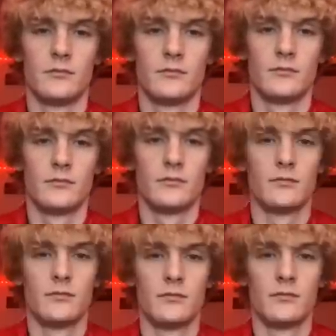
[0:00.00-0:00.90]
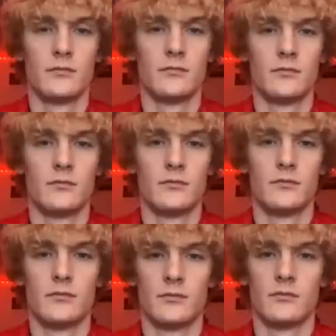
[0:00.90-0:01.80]

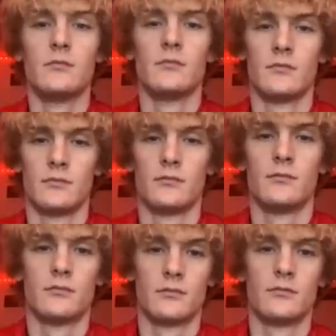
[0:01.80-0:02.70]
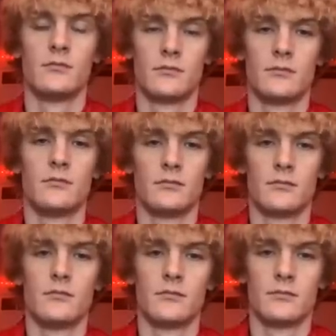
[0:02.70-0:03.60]

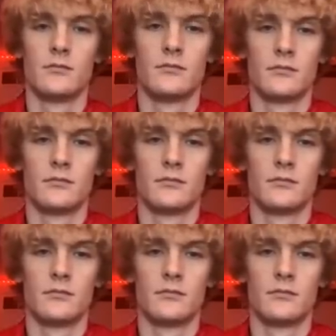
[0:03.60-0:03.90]
(silent)